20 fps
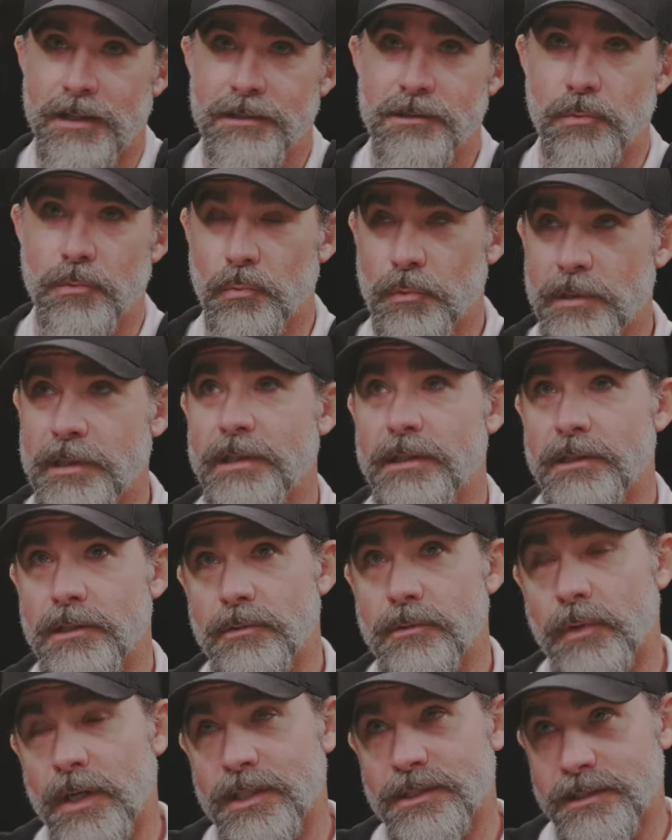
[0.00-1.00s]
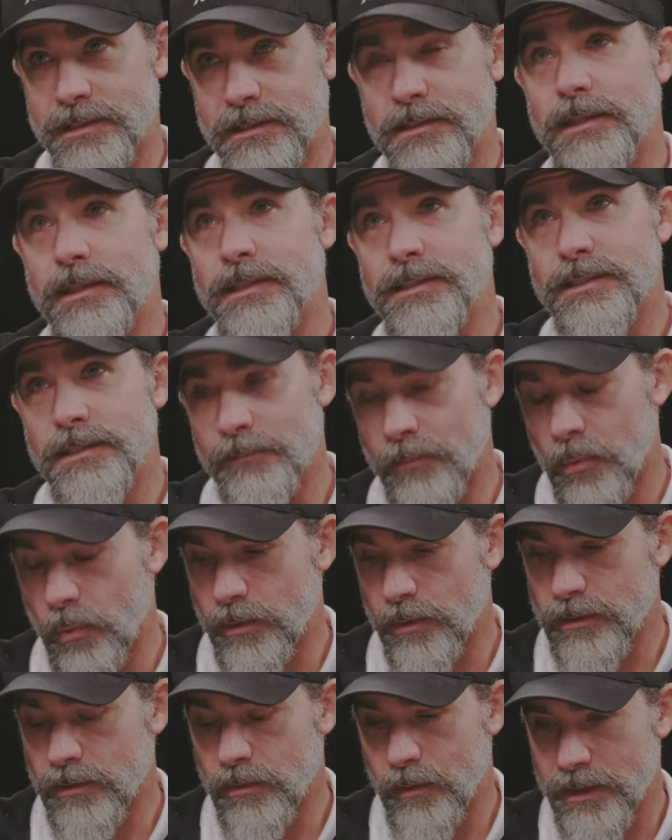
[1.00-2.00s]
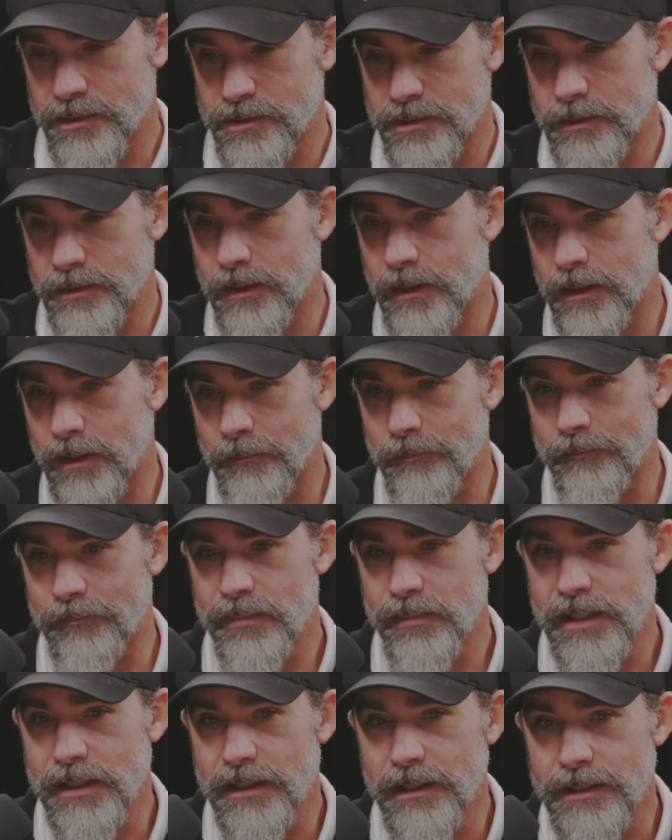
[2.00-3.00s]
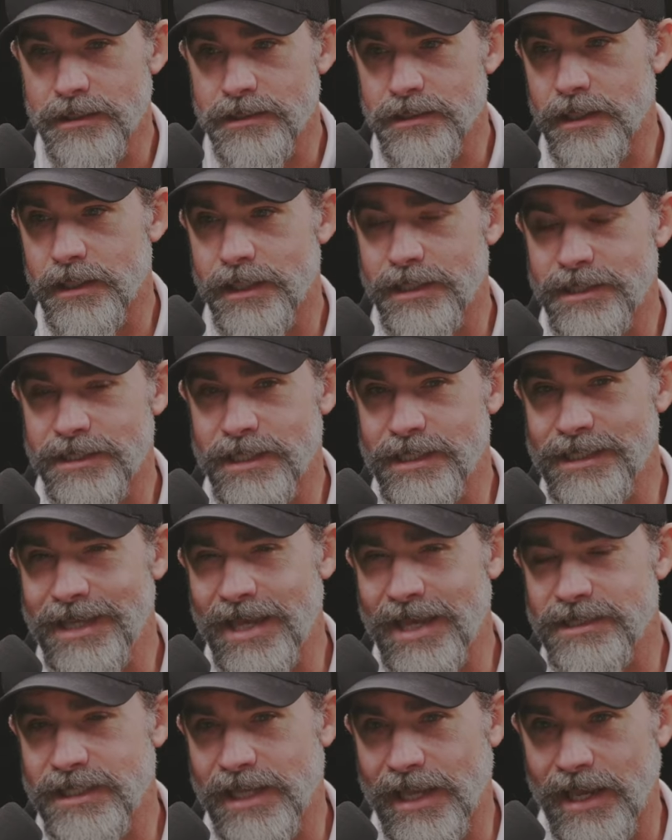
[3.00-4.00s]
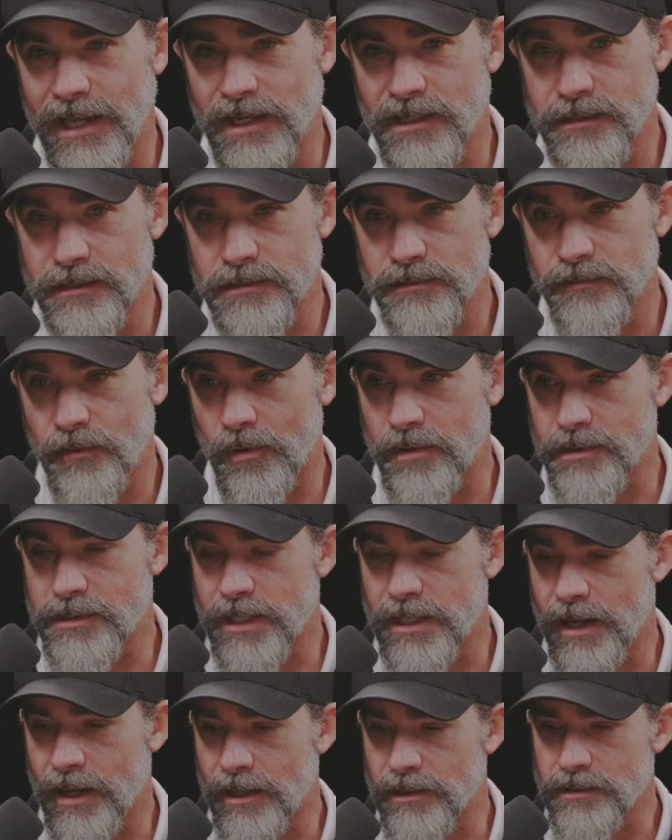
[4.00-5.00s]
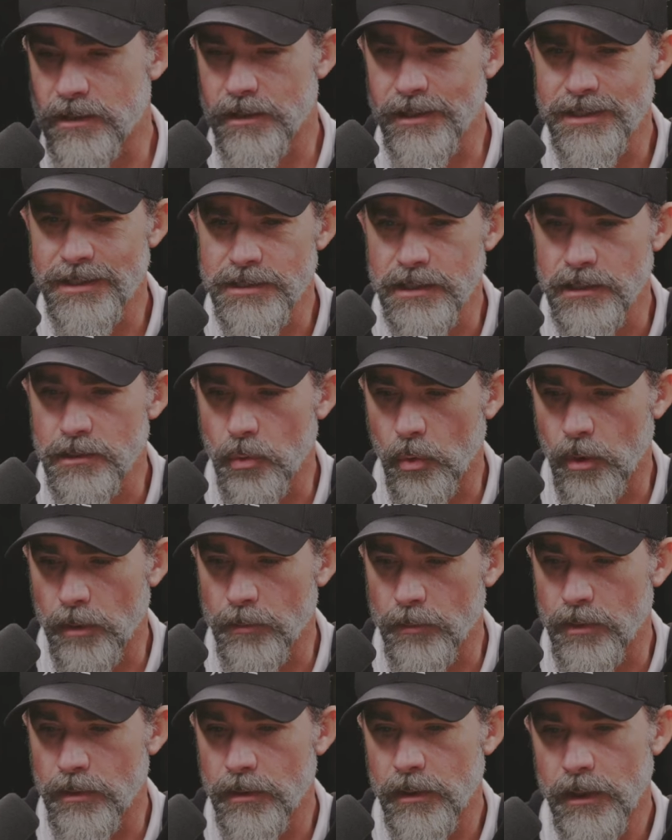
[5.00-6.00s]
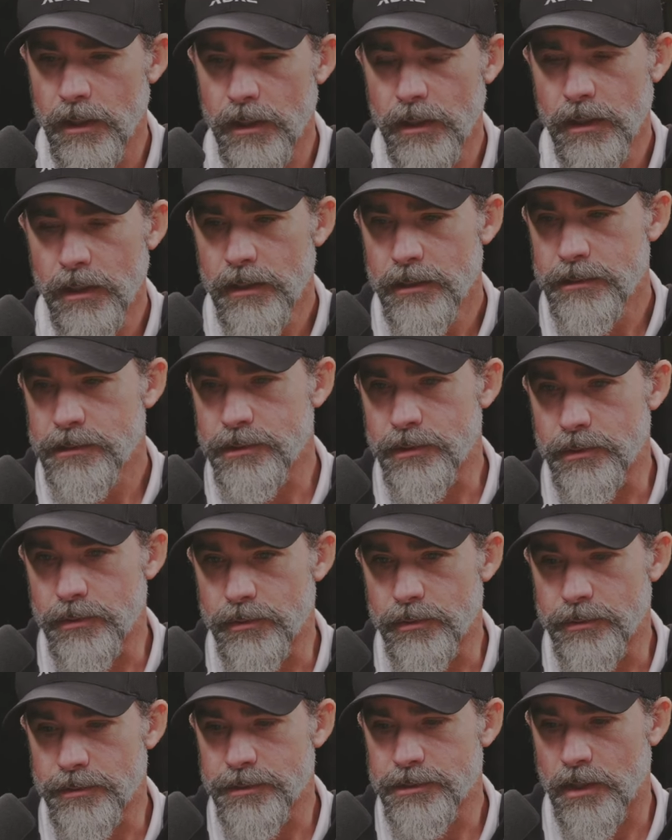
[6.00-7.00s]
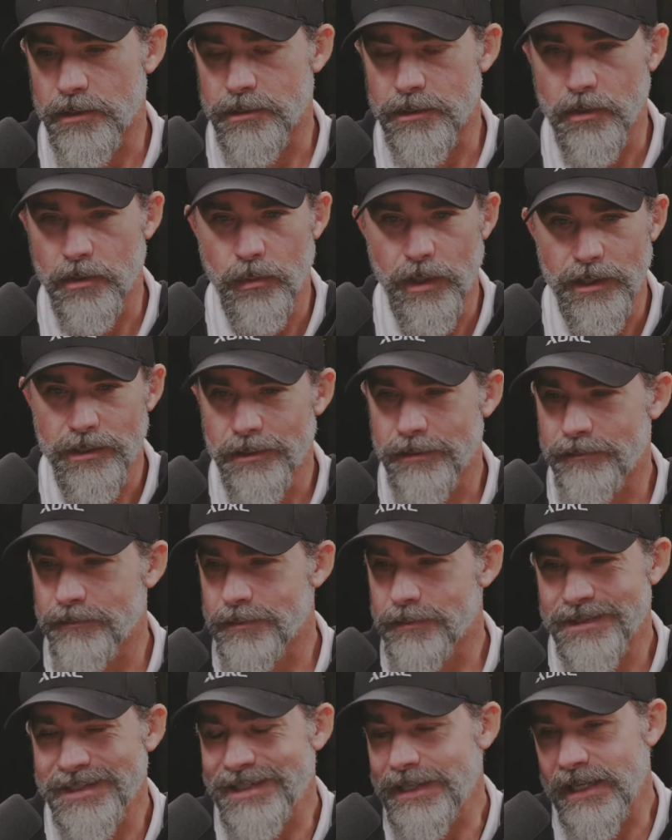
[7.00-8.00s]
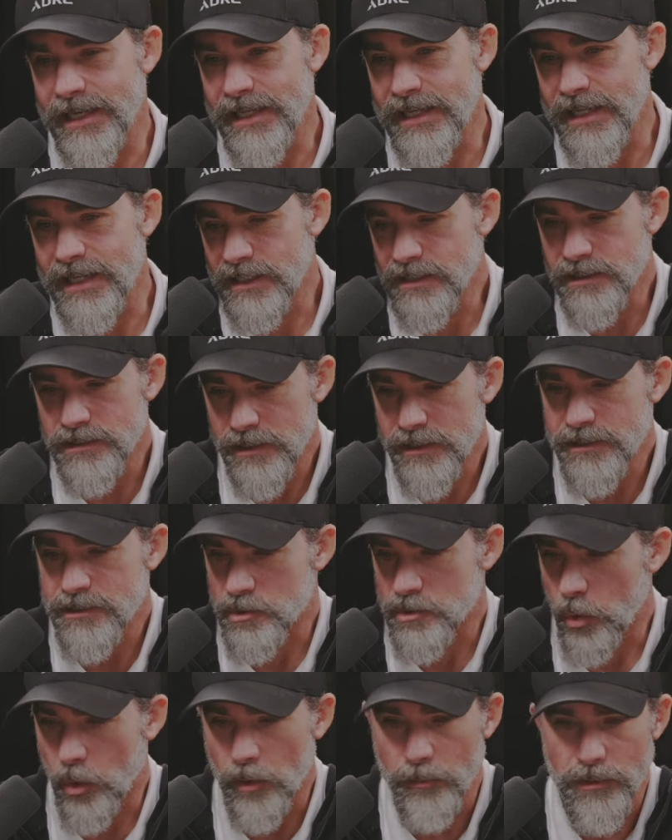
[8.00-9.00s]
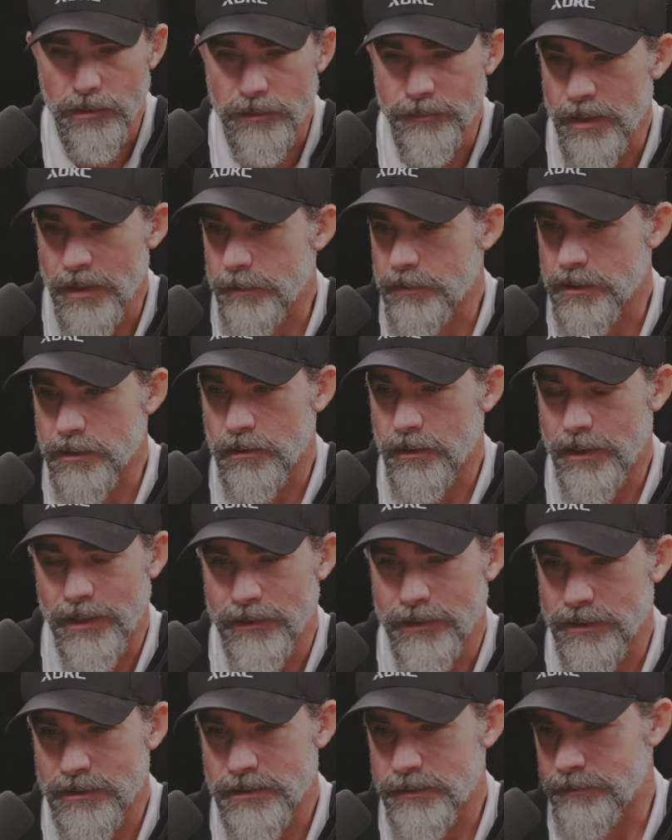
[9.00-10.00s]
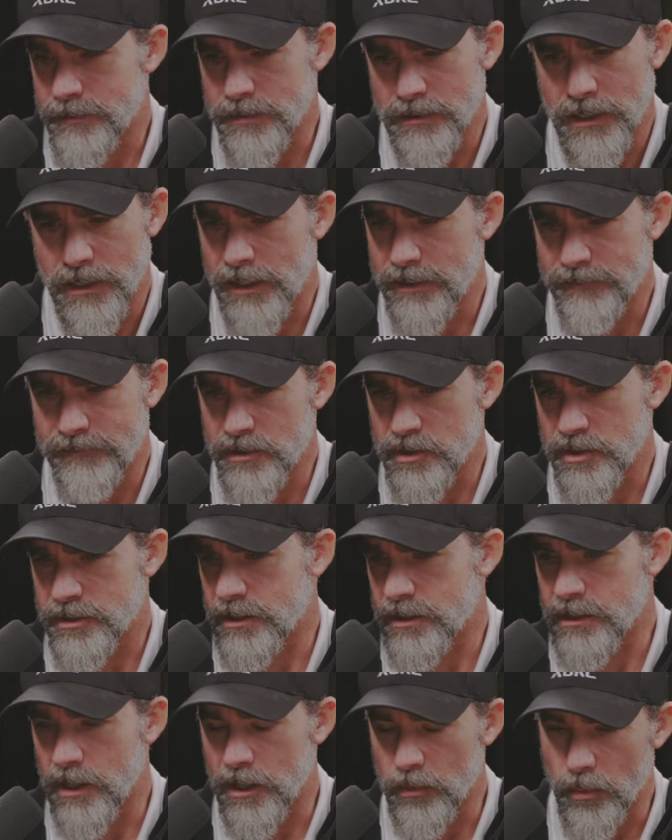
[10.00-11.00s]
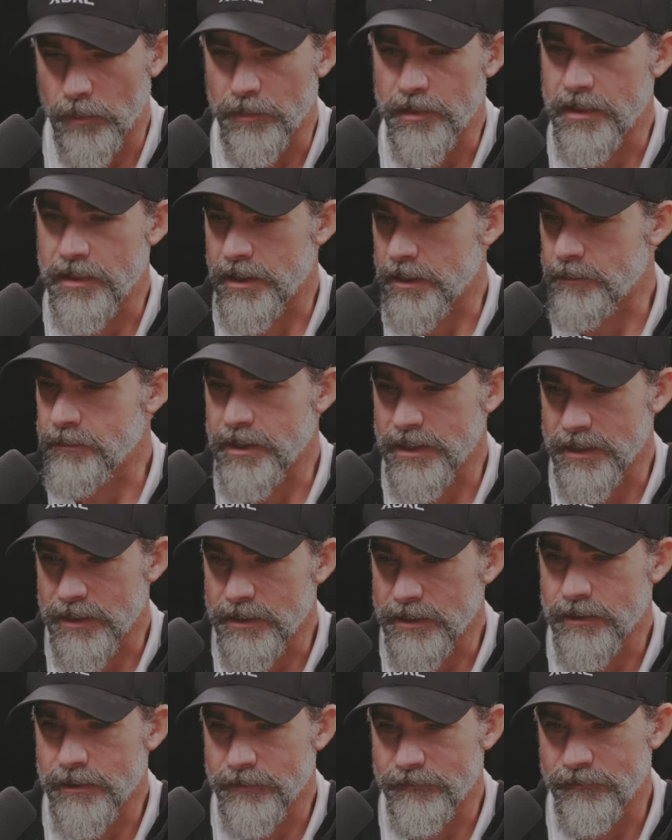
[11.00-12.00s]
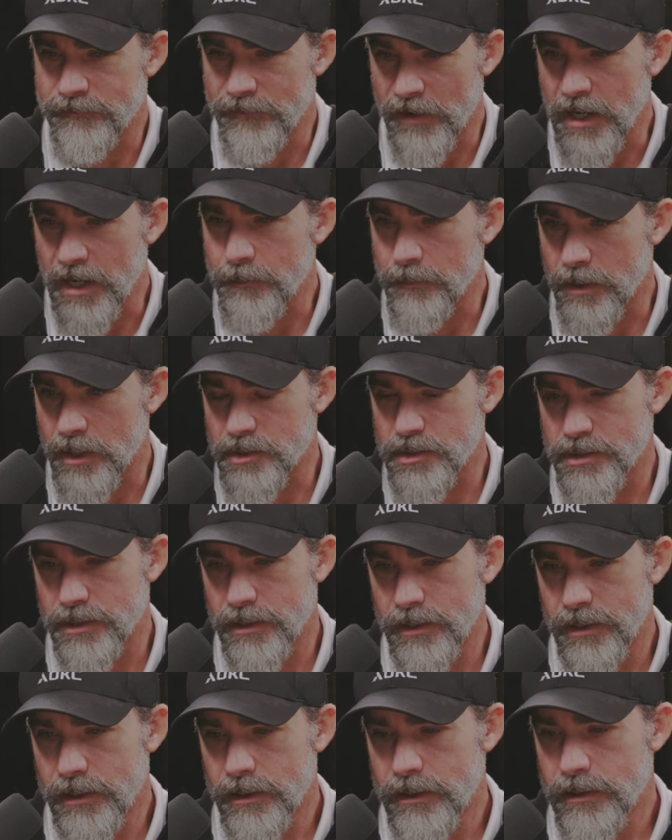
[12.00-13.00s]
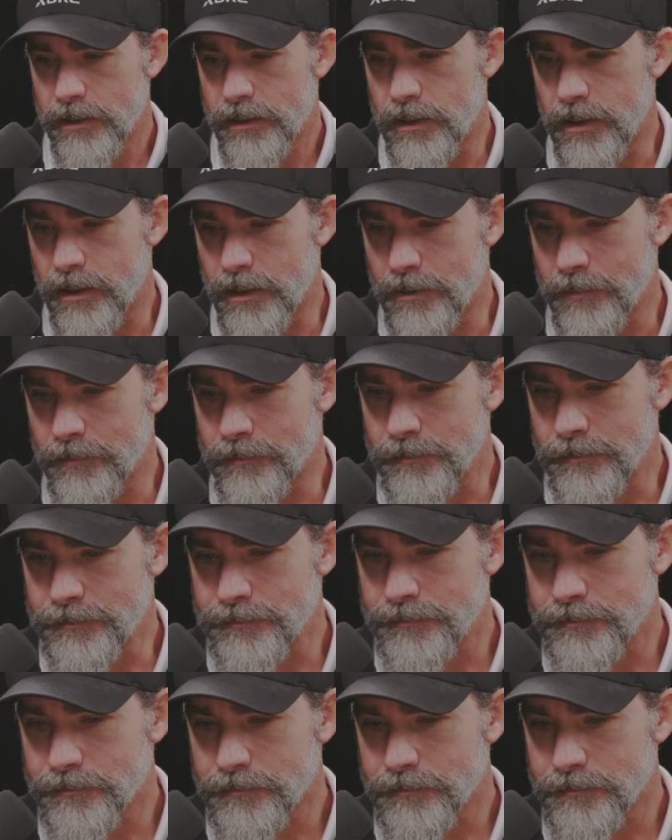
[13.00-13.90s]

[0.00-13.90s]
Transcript: that's a really good question. It's, a, it's an important question. Um, it, it's an, it's a yes and as far as the answer. Is it normal to start to question? It is. It's normal to be able to, and that's not even just a young woman thing, but it, it very much um,